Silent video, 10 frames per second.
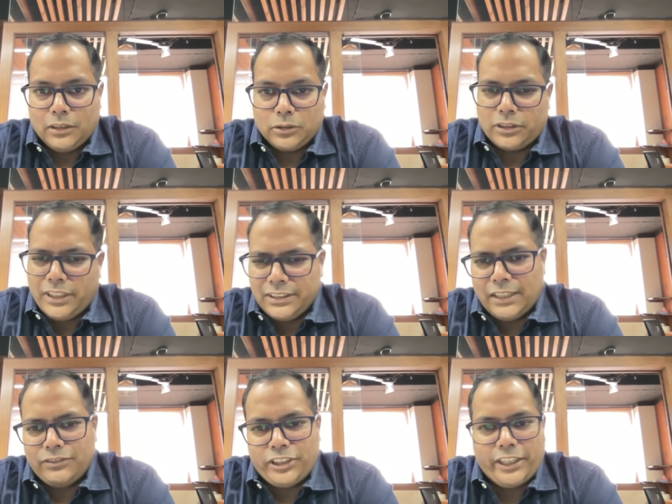So things
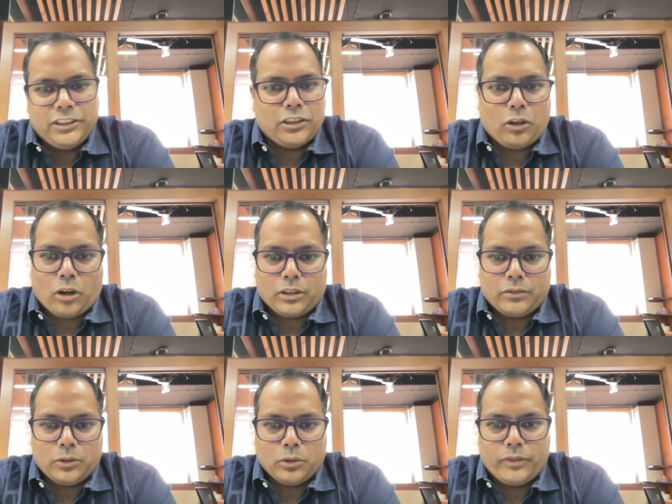have changed a lot.
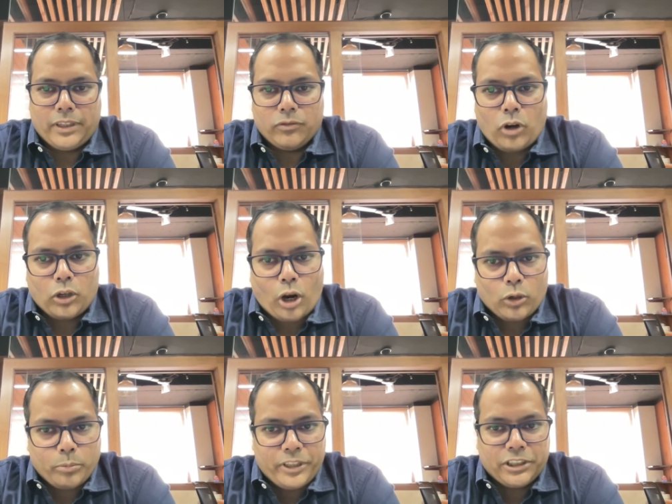You know, we have got
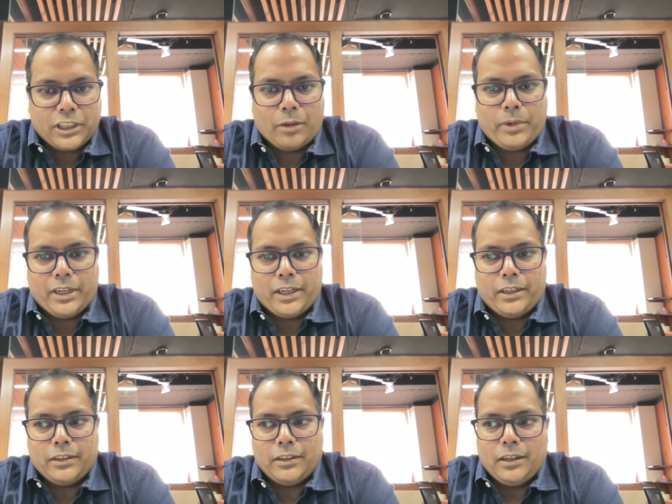automation coming
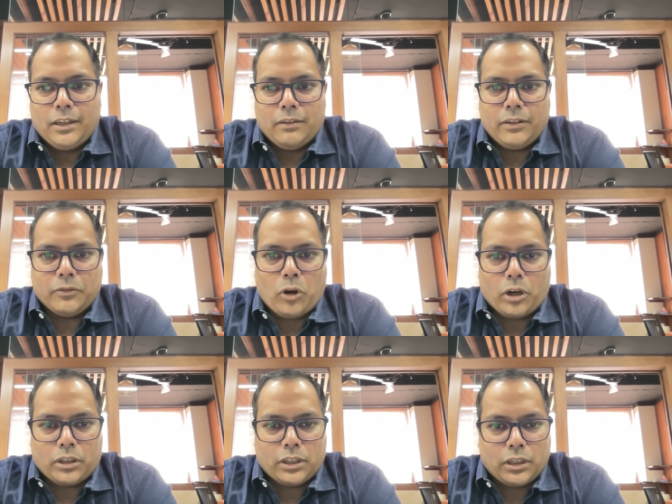in. We've
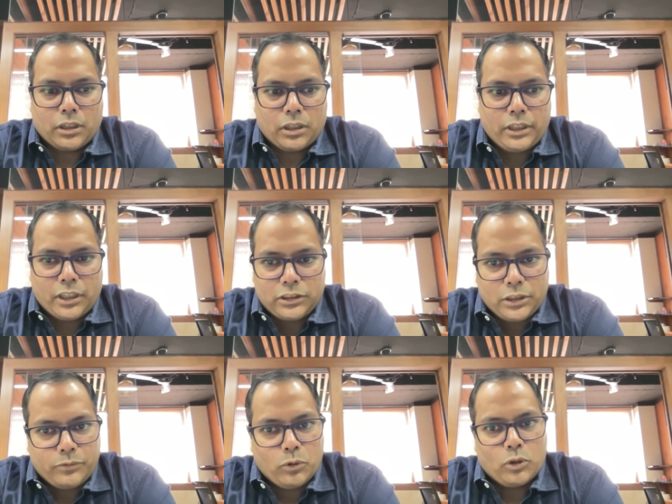got uh,
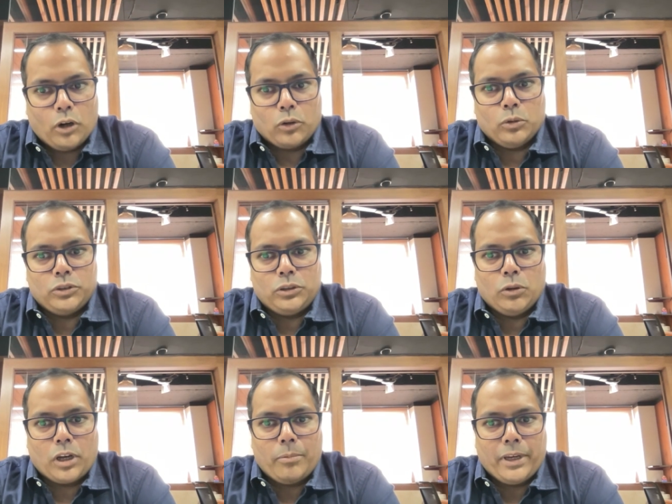Industry
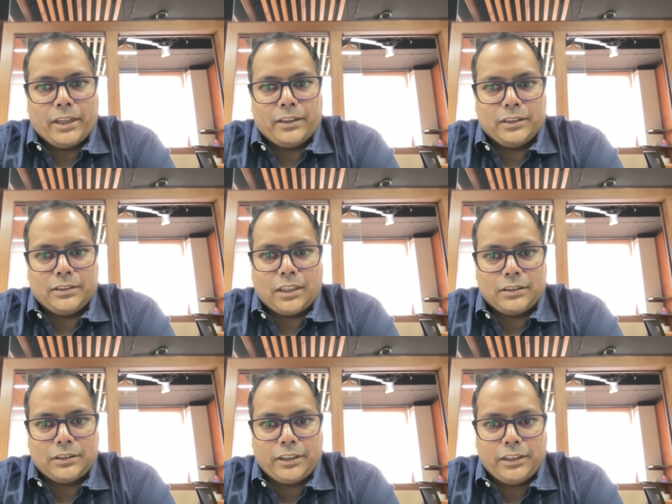4.0 coming in this
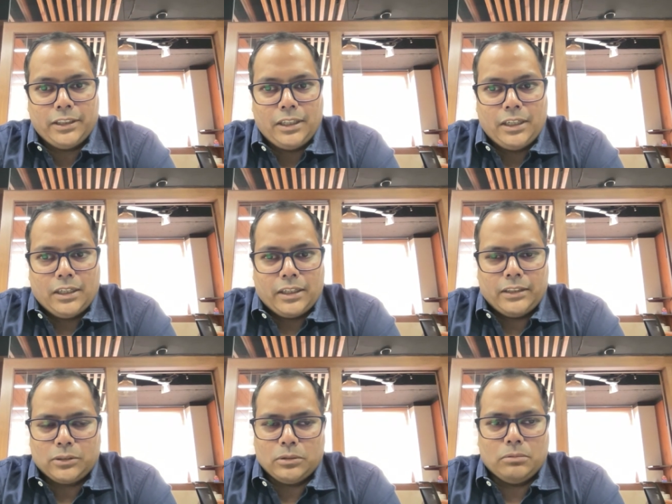industry. Uh,
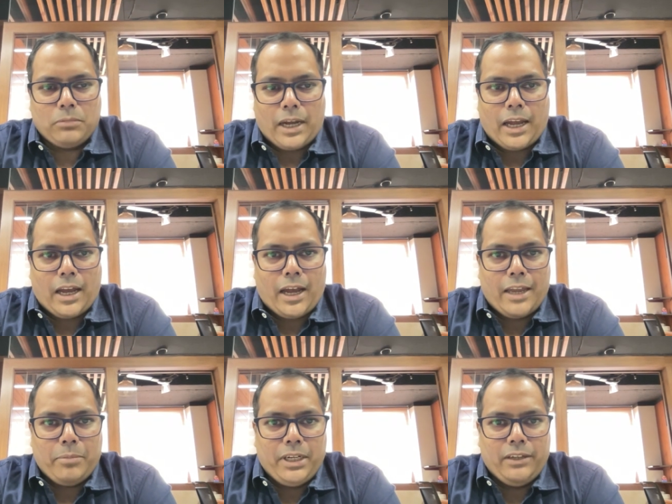so uh,
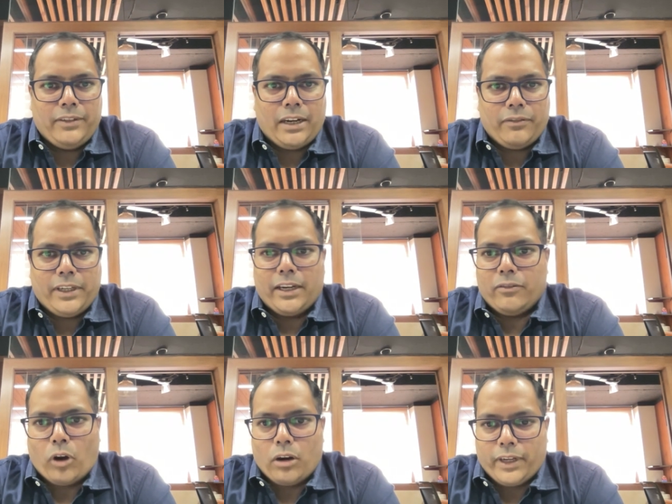I believe that we are
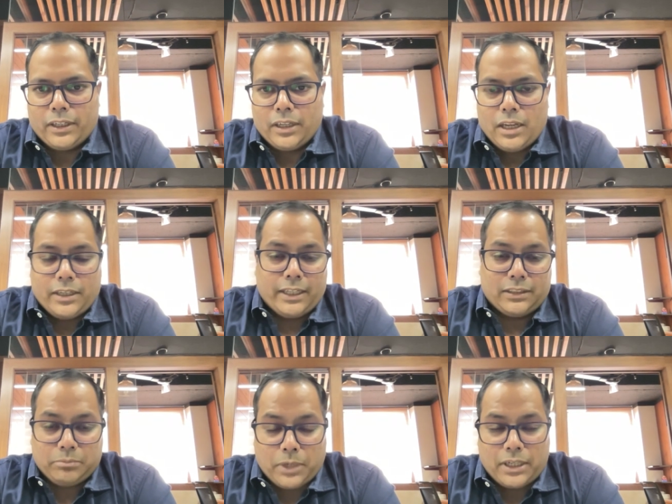evolving.
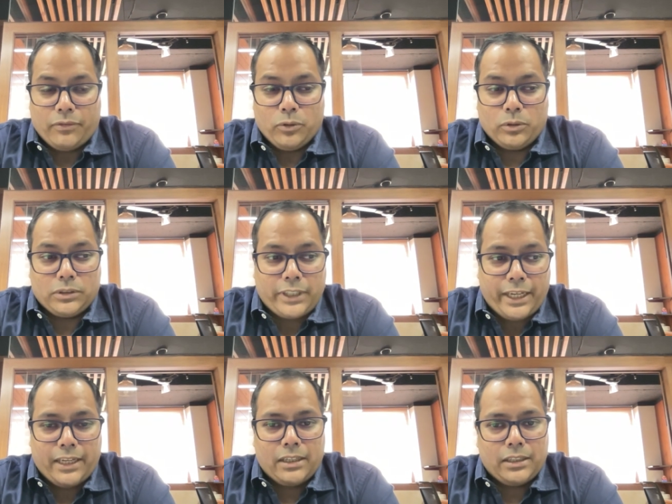Yes, but if you
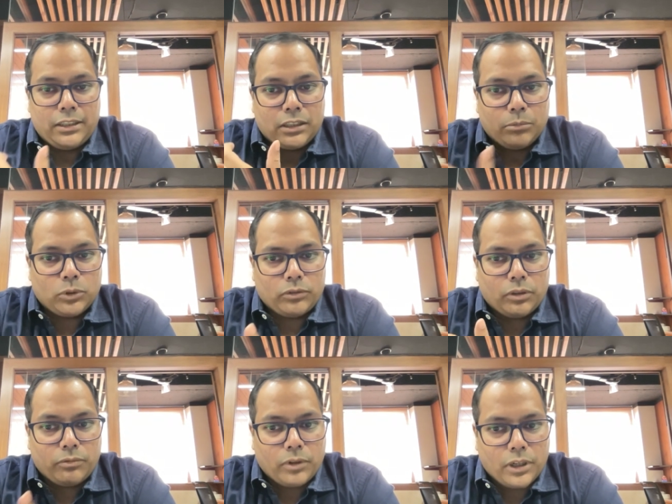say in terms of
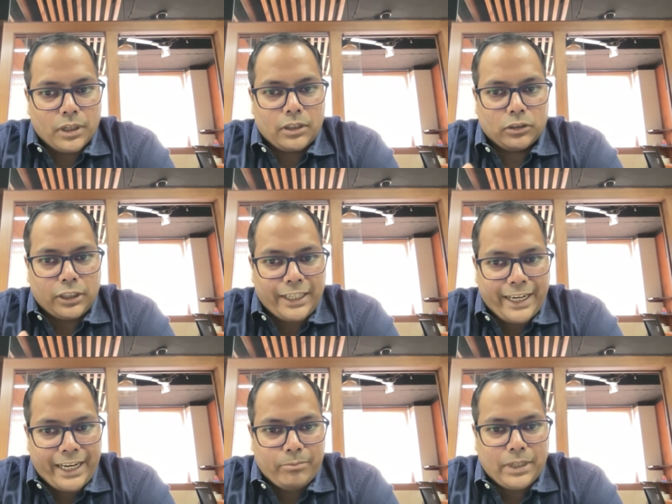the word or the
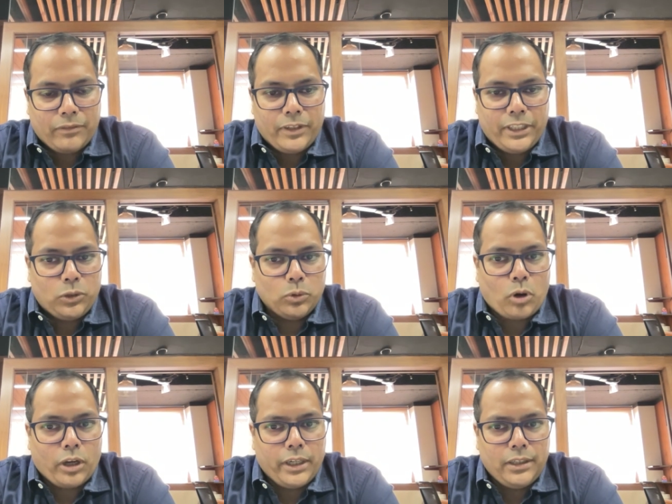name that we need to
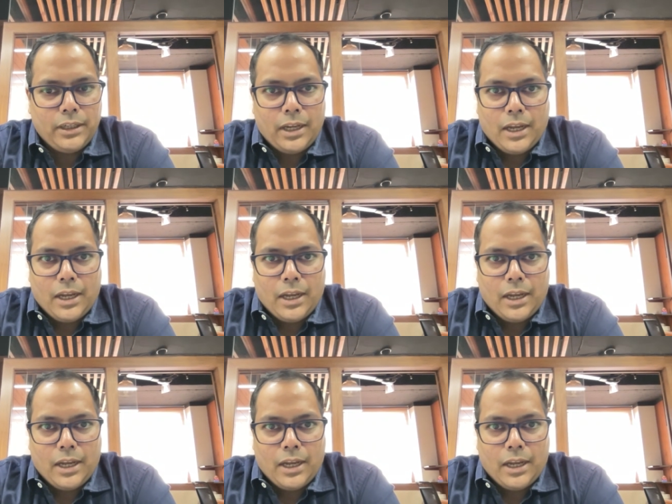call it,